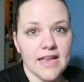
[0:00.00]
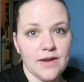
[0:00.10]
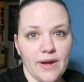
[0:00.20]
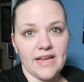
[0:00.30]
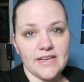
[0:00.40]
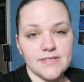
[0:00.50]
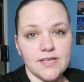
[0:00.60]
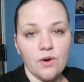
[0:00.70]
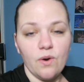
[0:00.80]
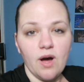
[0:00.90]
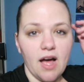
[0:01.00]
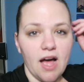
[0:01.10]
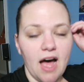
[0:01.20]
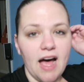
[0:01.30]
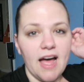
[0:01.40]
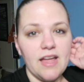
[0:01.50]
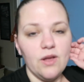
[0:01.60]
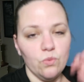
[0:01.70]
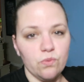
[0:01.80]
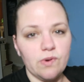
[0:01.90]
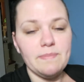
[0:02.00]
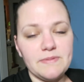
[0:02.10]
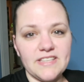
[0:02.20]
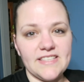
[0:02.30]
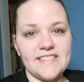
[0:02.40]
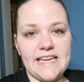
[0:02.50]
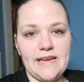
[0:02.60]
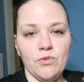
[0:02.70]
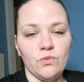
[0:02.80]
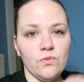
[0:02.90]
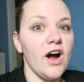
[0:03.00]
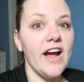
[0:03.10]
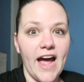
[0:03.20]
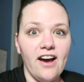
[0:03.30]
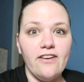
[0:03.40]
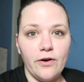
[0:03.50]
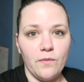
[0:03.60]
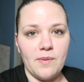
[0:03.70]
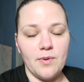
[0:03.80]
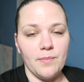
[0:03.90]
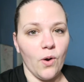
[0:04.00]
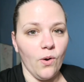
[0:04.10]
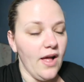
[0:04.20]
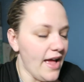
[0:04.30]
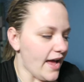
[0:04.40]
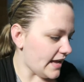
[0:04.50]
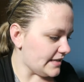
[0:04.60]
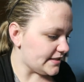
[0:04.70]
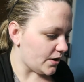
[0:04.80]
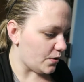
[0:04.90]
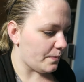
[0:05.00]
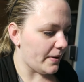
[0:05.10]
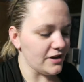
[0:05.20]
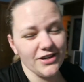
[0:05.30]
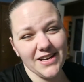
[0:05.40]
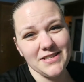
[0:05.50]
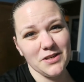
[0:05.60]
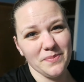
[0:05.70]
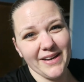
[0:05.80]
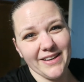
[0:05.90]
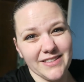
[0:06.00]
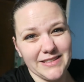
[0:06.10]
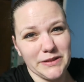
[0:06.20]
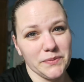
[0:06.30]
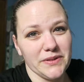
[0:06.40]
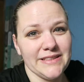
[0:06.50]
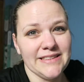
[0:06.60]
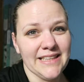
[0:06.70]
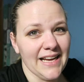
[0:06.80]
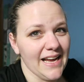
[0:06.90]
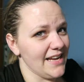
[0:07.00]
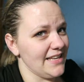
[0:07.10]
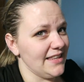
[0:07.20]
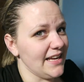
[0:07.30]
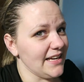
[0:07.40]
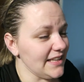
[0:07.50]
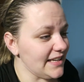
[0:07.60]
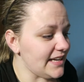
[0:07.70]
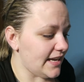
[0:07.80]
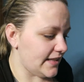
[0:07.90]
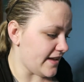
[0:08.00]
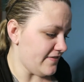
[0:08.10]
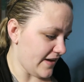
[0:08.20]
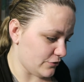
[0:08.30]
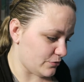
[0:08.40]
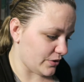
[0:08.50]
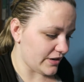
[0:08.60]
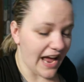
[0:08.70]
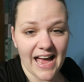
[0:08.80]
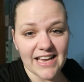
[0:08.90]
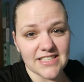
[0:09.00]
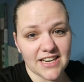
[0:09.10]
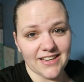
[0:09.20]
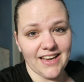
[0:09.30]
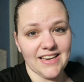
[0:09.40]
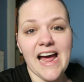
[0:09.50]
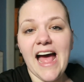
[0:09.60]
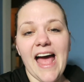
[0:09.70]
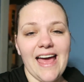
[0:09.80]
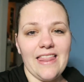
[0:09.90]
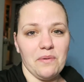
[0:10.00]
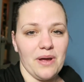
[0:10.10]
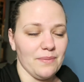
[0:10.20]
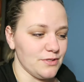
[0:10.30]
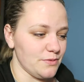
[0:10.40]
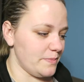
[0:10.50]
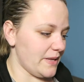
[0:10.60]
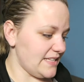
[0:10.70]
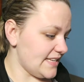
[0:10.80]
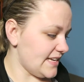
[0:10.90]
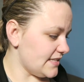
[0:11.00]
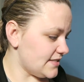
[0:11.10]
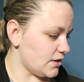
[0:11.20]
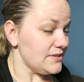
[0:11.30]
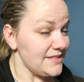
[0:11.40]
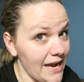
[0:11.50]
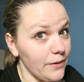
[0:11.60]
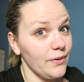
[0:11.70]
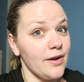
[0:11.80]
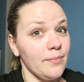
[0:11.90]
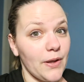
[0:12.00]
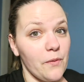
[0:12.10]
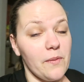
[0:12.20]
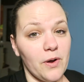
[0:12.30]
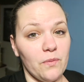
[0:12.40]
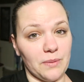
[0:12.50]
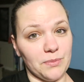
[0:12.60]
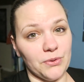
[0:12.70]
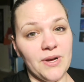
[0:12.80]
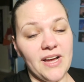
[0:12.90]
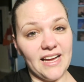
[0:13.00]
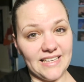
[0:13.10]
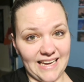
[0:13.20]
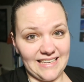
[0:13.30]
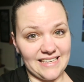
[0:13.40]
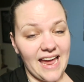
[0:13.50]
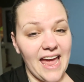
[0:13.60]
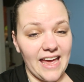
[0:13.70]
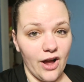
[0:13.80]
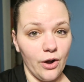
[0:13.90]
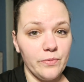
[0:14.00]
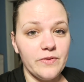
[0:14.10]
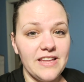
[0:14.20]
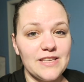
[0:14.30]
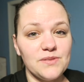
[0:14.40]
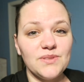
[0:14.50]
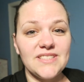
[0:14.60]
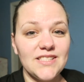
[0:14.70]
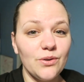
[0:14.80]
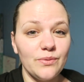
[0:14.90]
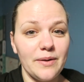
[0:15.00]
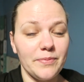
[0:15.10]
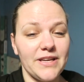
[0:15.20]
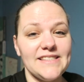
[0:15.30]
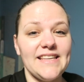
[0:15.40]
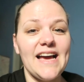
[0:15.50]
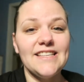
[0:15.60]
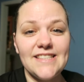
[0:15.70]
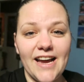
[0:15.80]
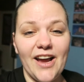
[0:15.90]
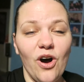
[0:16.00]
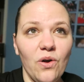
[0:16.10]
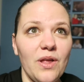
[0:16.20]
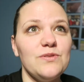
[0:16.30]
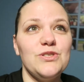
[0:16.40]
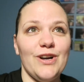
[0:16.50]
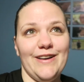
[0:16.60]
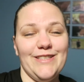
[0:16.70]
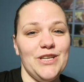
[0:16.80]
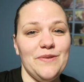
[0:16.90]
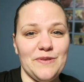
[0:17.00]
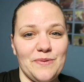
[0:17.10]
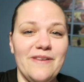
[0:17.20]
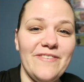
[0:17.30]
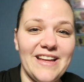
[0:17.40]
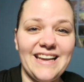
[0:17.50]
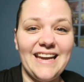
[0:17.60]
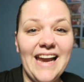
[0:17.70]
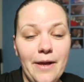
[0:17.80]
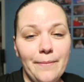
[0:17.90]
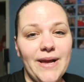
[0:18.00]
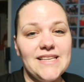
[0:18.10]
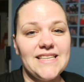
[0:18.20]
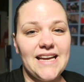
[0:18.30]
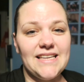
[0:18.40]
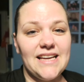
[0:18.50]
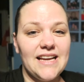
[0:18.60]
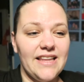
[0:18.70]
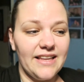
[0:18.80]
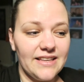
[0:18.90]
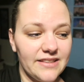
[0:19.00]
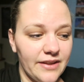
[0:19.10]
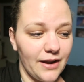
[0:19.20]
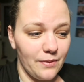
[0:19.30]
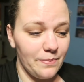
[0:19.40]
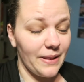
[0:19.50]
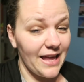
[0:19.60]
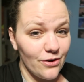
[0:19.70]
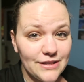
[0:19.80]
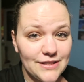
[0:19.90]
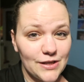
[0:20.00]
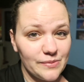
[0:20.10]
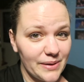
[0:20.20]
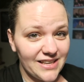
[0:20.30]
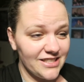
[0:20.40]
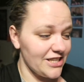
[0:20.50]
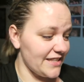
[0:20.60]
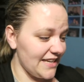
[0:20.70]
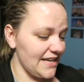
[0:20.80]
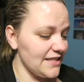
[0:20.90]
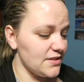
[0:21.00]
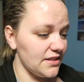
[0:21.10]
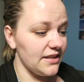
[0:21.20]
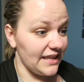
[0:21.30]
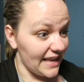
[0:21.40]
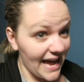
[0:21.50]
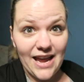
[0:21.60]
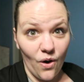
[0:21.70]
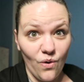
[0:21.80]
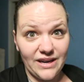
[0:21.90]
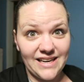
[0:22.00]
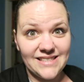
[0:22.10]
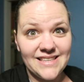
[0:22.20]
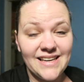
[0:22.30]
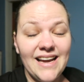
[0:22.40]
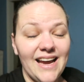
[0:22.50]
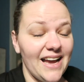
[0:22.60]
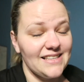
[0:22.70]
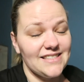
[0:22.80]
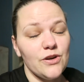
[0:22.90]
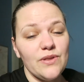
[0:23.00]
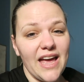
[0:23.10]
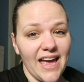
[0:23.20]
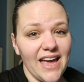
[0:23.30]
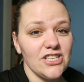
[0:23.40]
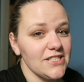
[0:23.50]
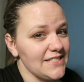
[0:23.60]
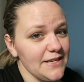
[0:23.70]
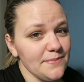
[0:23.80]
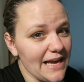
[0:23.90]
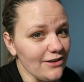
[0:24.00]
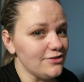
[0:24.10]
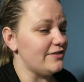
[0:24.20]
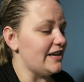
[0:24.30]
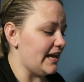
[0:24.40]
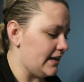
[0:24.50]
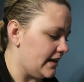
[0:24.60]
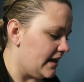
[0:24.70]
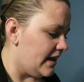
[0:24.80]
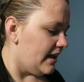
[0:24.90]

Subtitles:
Anyway, so I ripped the seam right out of her Wubble ball, and so Patrick had to go buy her a new one, and luckily they found one at Target and they were able to replace it. And so today we're gonna blow up her Wubble again, and hopefully this one does not rip, because last night all I was trying to do was refill it because it had, like, we play on it so much and the kids lay on it, and so the air just seeps out of it, and